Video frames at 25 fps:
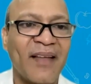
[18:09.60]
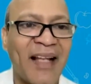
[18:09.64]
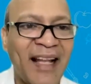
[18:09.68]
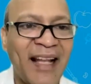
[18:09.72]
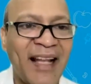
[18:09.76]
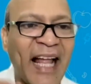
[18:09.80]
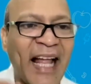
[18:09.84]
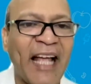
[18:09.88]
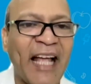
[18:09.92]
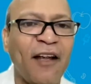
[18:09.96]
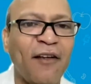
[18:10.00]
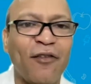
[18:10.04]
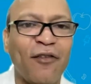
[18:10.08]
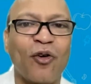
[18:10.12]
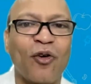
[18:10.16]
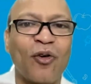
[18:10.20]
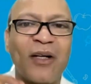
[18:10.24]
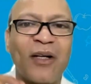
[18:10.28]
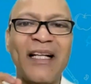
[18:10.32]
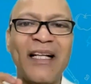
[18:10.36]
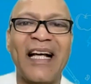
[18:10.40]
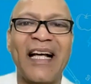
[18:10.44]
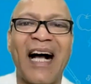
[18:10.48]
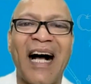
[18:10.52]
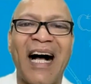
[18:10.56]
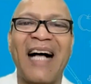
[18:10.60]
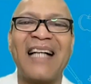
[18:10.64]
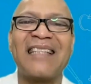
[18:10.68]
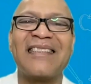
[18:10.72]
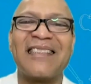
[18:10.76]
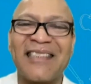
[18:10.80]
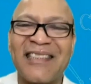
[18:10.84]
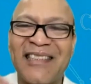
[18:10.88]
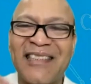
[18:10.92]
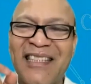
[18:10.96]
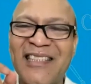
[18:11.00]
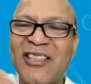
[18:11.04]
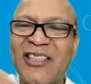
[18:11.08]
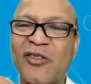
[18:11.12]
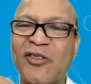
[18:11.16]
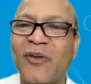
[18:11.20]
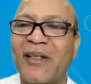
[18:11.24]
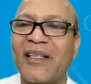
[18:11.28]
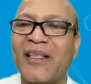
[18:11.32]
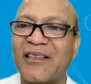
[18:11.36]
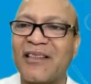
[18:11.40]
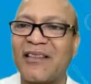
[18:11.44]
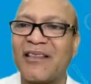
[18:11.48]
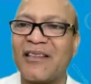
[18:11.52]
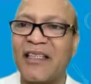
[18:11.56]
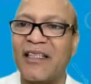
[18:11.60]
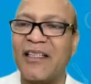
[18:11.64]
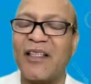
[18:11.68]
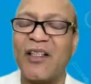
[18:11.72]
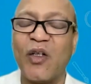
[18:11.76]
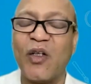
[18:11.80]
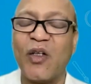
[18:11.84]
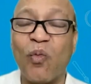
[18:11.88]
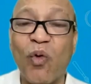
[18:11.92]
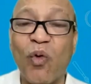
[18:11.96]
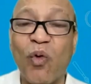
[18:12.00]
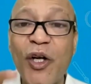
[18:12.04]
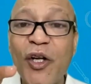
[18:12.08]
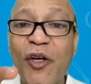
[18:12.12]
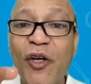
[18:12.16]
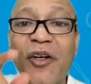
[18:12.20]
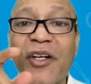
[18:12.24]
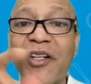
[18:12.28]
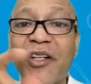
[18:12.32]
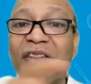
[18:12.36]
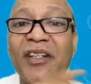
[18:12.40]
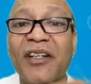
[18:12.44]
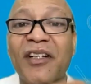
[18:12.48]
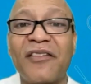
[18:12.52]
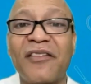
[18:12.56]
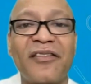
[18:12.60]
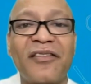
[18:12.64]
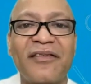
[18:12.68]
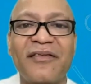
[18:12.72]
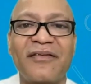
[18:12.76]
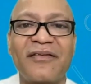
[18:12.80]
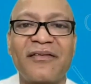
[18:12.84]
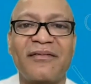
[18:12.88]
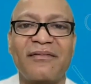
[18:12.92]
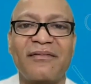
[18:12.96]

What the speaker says: Life only asks this question, what do you deserve?